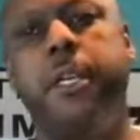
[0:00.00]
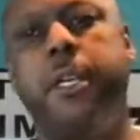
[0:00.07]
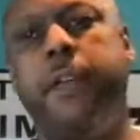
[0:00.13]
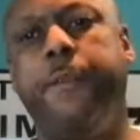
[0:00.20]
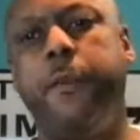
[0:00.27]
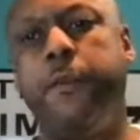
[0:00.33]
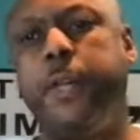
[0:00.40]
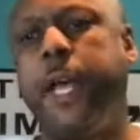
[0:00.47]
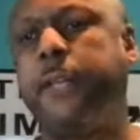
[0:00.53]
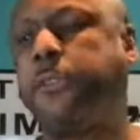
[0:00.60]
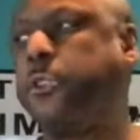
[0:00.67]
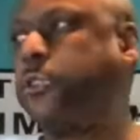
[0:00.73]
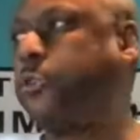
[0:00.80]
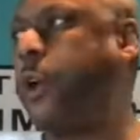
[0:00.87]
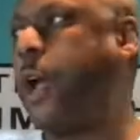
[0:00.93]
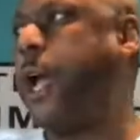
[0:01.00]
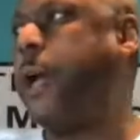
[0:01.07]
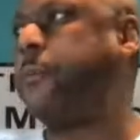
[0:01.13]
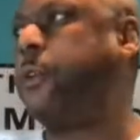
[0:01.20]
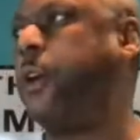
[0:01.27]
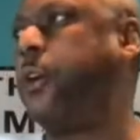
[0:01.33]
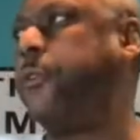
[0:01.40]
If you're not subscribed,
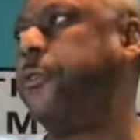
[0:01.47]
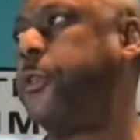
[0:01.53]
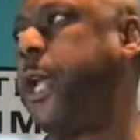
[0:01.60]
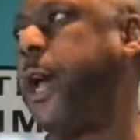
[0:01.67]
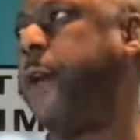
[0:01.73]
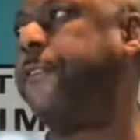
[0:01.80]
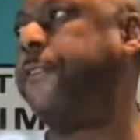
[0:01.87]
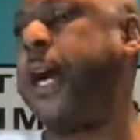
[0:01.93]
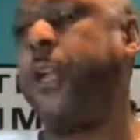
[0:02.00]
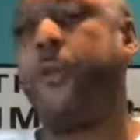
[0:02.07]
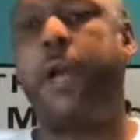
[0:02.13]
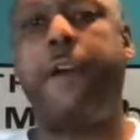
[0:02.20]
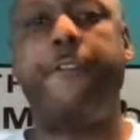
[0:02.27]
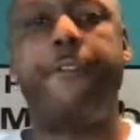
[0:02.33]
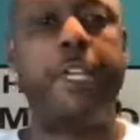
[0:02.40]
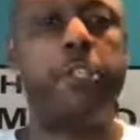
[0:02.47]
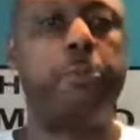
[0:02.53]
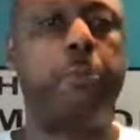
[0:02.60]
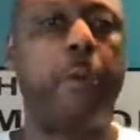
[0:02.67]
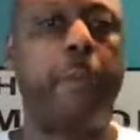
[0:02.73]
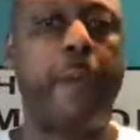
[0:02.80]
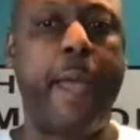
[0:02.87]
or uh, if you're not following our
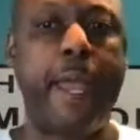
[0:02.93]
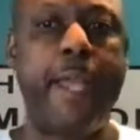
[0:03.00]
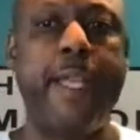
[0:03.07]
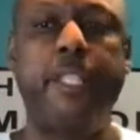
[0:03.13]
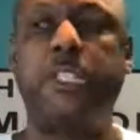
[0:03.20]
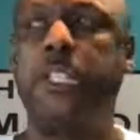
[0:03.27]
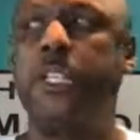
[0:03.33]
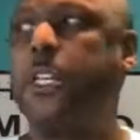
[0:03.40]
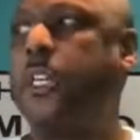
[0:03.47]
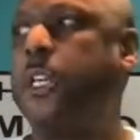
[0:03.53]
Facebook page,